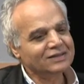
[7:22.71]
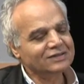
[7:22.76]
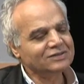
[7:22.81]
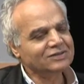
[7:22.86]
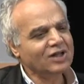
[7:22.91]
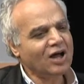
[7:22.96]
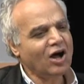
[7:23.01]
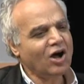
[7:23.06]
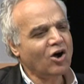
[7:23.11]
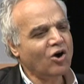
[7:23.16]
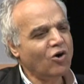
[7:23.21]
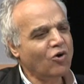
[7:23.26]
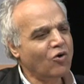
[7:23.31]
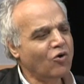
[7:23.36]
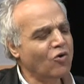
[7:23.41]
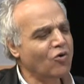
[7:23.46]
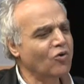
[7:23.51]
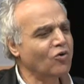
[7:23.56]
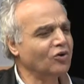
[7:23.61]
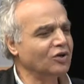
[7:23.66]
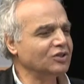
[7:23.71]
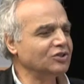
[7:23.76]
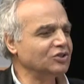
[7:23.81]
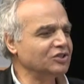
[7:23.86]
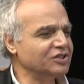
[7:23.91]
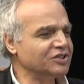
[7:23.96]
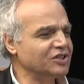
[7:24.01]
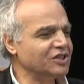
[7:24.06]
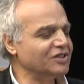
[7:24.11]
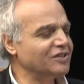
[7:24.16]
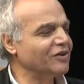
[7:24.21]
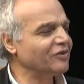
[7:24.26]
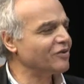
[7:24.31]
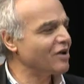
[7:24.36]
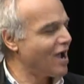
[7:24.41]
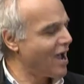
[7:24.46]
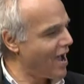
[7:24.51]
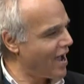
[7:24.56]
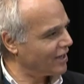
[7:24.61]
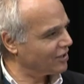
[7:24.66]
The whole, you see the
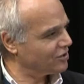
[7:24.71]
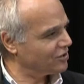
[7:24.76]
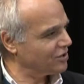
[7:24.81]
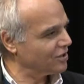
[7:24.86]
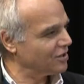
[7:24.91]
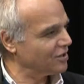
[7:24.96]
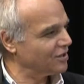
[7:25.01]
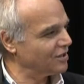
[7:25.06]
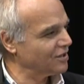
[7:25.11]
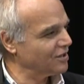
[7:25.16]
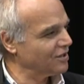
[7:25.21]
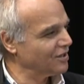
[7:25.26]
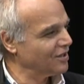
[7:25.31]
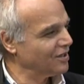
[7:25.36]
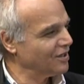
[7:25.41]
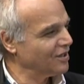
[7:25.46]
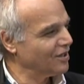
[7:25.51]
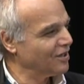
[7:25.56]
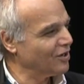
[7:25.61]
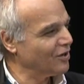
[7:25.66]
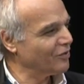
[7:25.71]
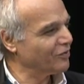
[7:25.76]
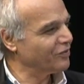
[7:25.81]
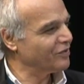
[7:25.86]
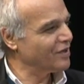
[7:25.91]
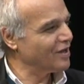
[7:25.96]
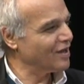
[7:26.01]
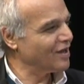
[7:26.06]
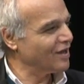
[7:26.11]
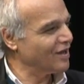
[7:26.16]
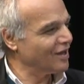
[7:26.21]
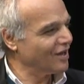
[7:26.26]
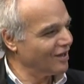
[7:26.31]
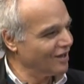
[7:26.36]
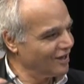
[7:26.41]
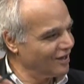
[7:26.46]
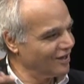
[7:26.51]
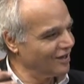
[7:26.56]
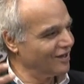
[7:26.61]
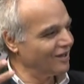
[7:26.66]
reaction of
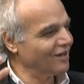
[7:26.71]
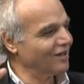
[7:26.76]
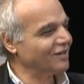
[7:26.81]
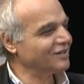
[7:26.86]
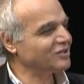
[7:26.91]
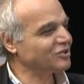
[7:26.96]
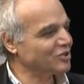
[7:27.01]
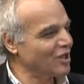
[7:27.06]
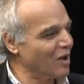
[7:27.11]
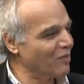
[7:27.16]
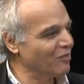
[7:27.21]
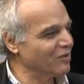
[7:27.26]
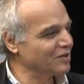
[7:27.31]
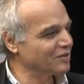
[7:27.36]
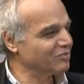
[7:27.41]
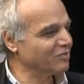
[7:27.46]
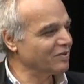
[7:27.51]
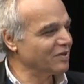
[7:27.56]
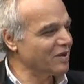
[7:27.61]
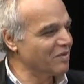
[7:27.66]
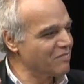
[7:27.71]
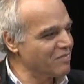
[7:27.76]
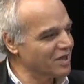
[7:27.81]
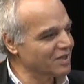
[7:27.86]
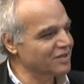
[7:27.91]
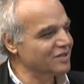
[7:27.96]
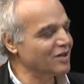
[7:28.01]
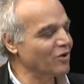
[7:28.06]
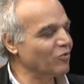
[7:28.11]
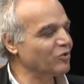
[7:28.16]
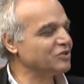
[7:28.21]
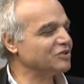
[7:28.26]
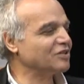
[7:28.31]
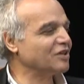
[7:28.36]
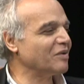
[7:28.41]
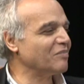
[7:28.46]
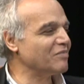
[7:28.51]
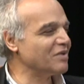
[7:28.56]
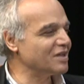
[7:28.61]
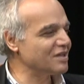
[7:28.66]
the established media,
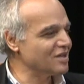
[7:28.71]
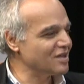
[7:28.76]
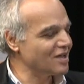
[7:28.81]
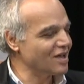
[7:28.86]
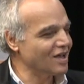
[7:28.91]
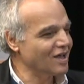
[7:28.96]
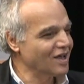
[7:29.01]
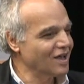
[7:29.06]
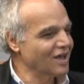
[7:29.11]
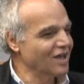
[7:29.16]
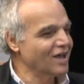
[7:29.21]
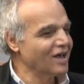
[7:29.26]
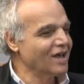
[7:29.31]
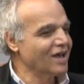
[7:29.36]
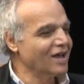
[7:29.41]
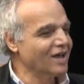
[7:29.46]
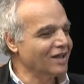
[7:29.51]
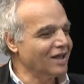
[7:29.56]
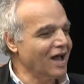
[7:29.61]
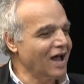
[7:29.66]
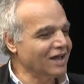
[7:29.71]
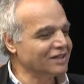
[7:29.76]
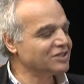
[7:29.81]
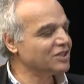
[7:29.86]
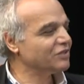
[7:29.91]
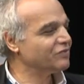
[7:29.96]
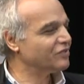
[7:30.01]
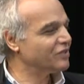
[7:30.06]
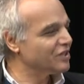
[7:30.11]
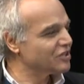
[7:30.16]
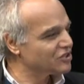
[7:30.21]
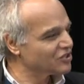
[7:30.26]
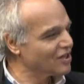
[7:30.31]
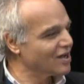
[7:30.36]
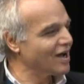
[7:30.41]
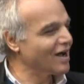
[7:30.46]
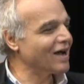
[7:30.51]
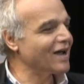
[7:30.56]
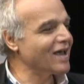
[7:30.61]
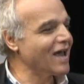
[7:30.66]
Western media, as if this
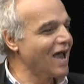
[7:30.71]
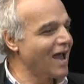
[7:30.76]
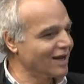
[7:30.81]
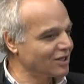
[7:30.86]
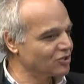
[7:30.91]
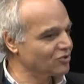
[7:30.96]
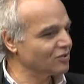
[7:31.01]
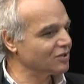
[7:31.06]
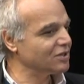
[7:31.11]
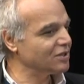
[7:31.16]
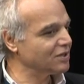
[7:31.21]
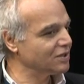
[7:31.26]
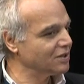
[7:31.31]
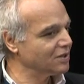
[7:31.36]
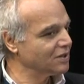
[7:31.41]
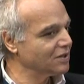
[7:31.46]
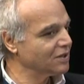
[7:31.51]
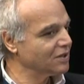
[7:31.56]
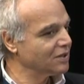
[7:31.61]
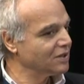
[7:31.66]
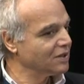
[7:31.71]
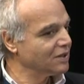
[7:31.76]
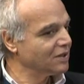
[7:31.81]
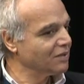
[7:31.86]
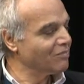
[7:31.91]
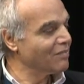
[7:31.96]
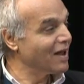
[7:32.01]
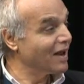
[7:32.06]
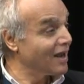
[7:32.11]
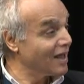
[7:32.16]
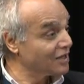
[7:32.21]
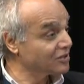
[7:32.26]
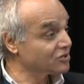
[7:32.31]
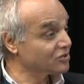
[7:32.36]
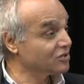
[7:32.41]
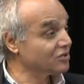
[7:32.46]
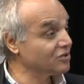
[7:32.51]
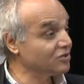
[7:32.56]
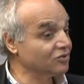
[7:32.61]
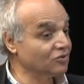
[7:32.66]
guy actually
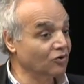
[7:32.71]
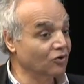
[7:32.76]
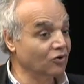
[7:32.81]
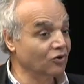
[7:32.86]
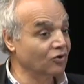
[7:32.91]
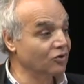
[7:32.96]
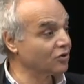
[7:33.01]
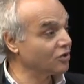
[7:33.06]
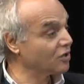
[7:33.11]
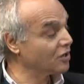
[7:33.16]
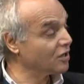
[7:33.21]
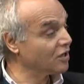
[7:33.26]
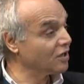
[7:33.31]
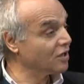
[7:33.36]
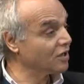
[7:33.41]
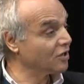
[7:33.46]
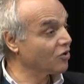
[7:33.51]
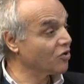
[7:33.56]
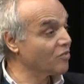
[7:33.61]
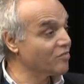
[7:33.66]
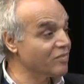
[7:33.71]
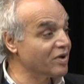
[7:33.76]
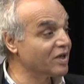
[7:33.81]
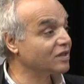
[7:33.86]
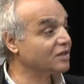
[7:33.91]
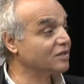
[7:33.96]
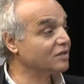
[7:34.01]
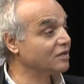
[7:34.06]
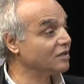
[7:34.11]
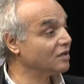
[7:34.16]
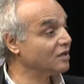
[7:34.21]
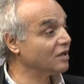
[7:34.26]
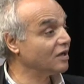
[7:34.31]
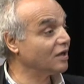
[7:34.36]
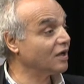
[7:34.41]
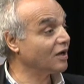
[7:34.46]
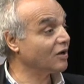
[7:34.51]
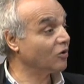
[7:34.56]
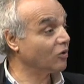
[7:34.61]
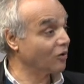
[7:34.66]
molested or commit
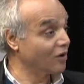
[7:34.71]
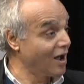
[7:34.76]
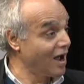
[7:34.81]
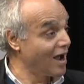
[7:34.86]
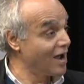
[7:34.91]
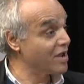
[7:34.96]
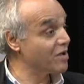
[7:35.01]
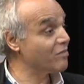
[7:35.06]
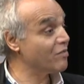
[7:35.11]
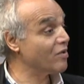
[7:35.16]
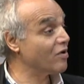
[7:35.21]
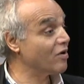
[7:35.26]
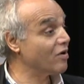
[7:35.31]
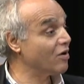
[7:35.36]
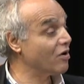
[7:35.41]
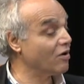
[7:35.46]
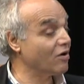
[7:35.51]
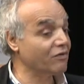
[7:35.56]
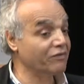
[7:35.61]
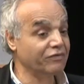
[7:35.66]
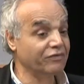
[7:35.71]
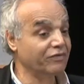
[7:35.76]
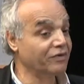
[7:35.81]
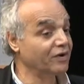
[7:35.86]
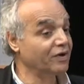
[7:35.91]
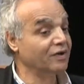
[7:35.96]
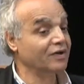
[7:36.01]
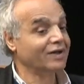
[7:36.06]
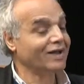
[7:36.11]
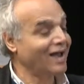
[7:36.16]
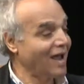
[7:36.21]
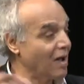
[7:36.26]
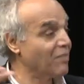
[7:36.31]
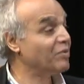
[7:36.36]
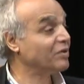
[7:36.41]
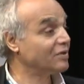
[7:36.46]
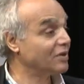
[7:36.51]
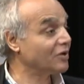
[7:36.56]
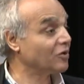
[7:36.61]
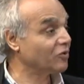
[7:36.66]
a crime of
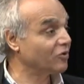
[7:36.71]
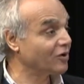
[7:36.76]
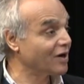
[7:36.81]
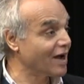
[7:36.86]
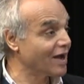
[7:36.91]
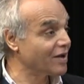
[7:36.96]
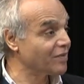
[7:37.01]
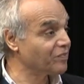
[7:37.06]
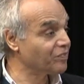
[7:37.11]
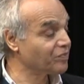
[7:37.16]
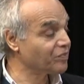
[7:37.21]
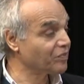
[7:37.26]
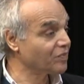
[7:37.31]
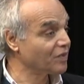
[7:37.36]
capital crime.